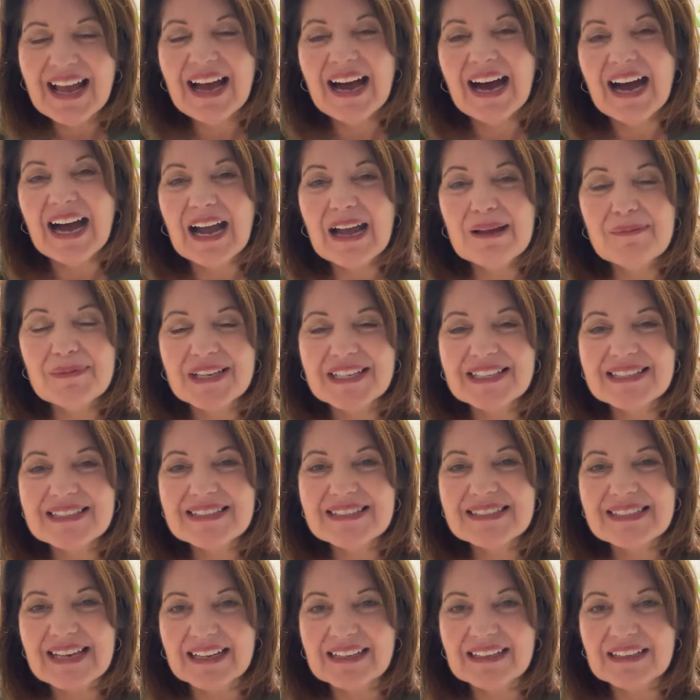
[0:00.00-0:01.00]
I'm
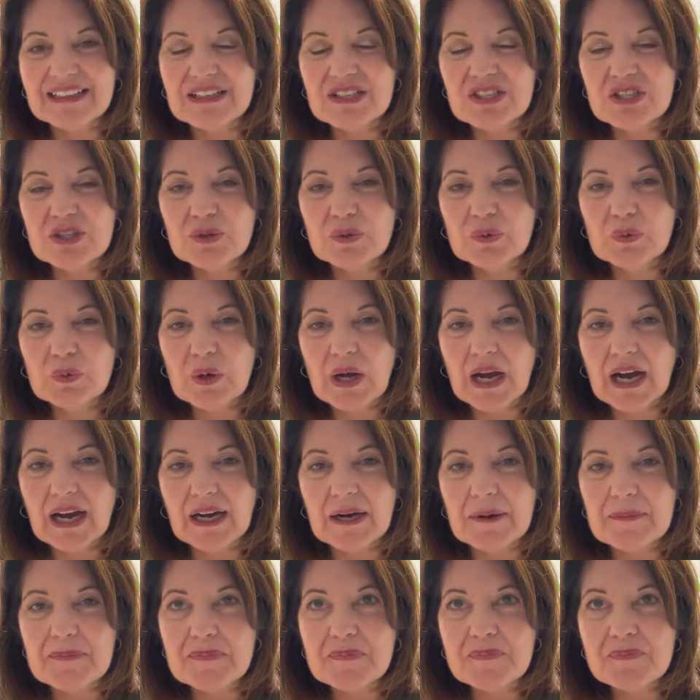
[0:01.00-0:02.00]
excited to
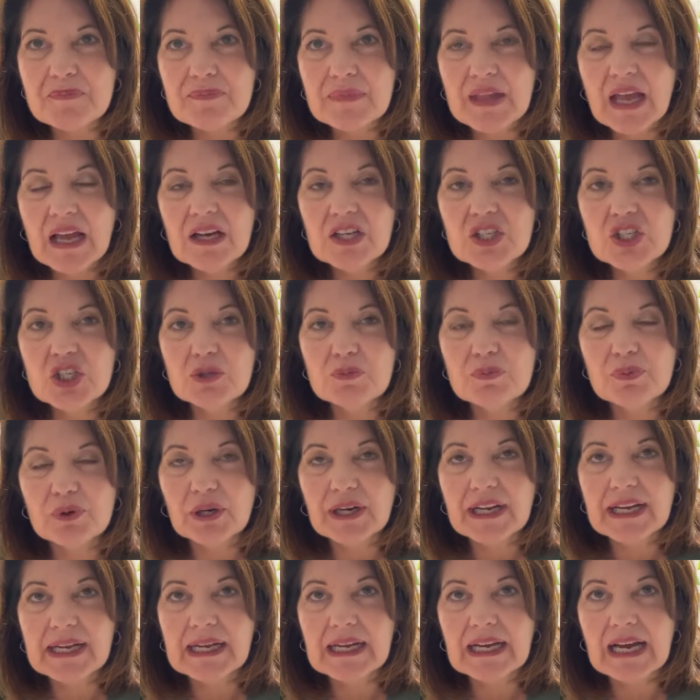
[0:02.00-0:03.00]

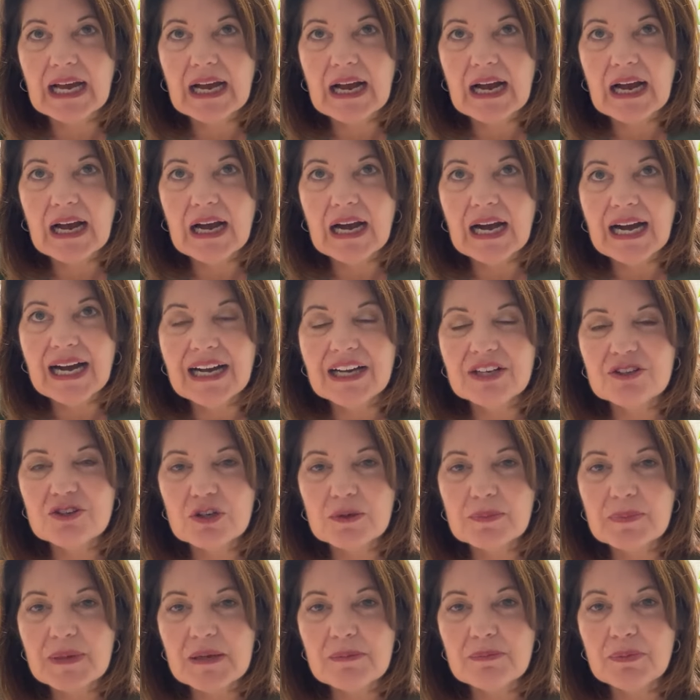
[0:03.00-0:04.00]
bring
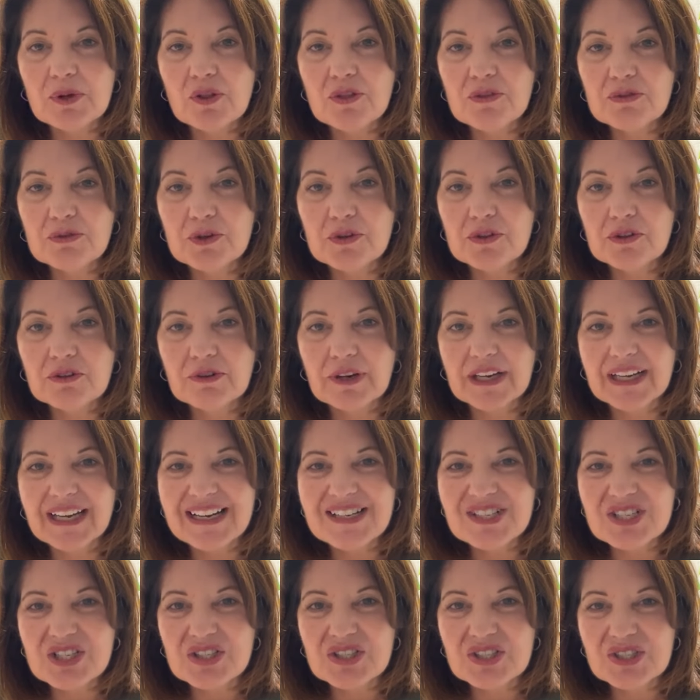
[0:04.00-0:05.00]
100 people through the
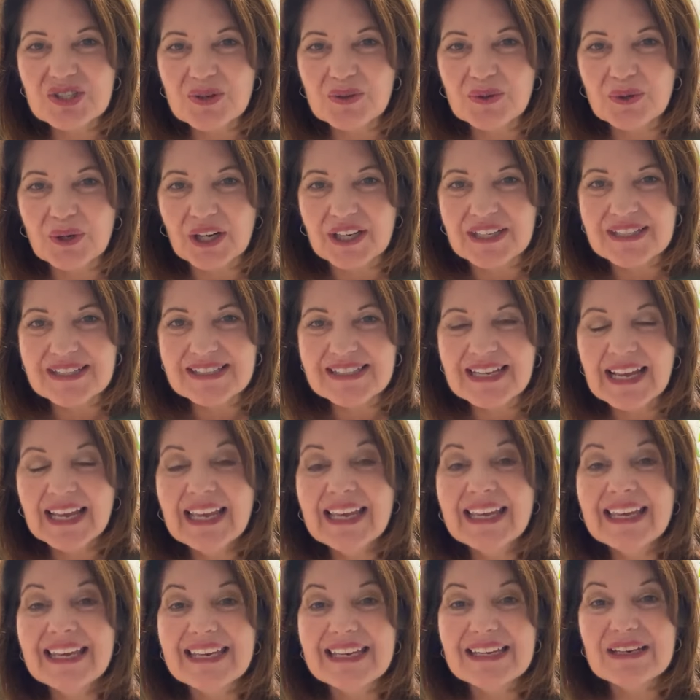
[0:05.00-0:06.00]
gradations course
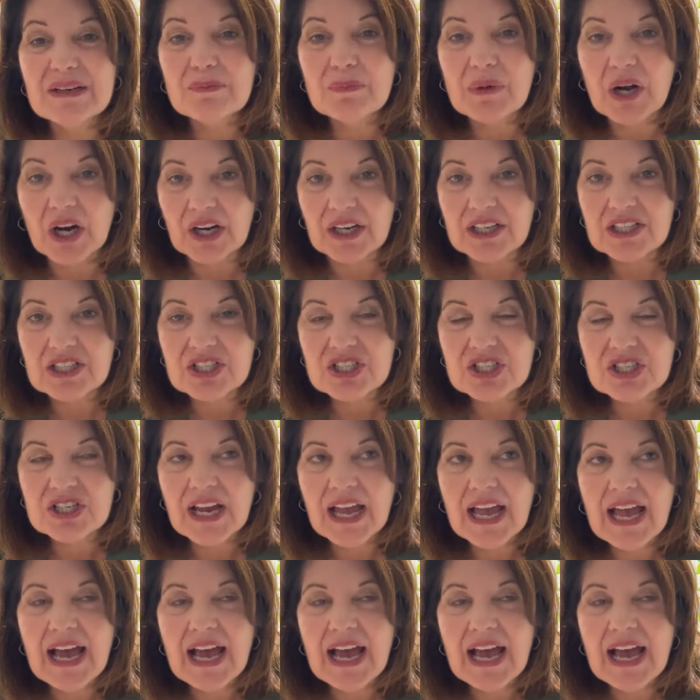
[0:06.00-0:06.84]
in March